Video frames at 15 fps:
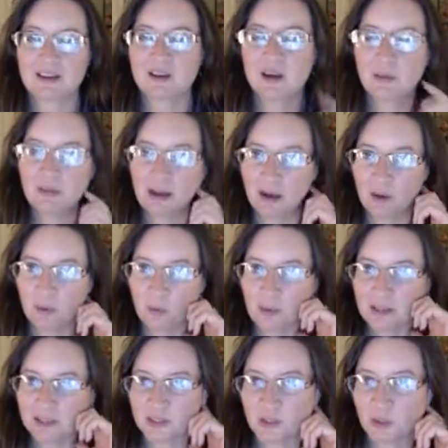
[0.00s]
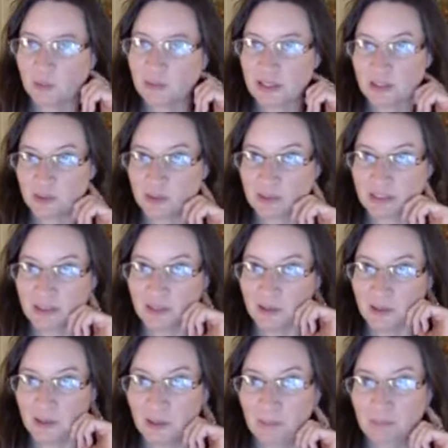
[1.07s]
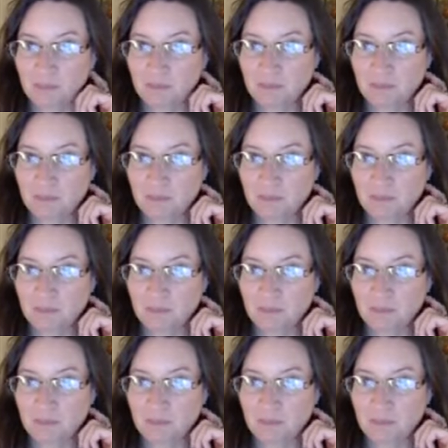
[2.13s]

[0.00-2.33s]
about what soulmates really are.